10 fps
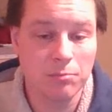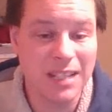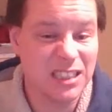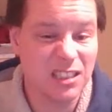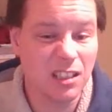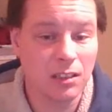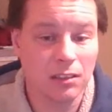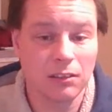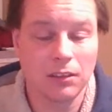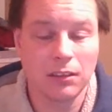Minster.
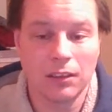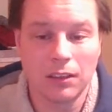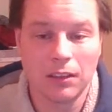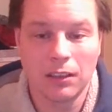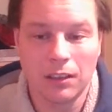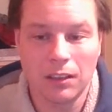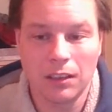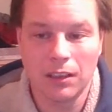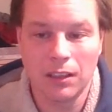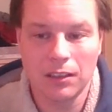
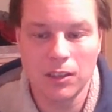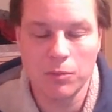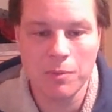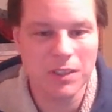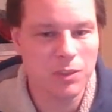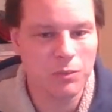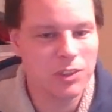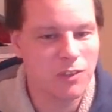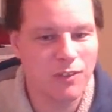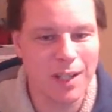Don't remember the other
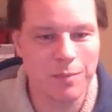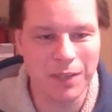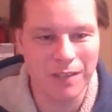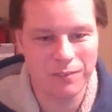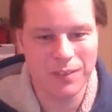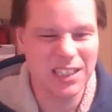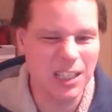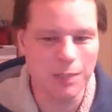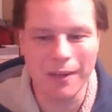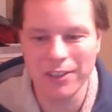ones offhand, but it's
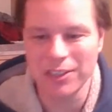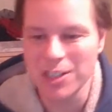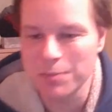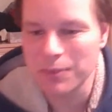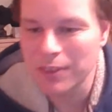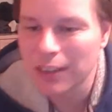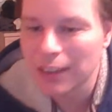in the parish notice board.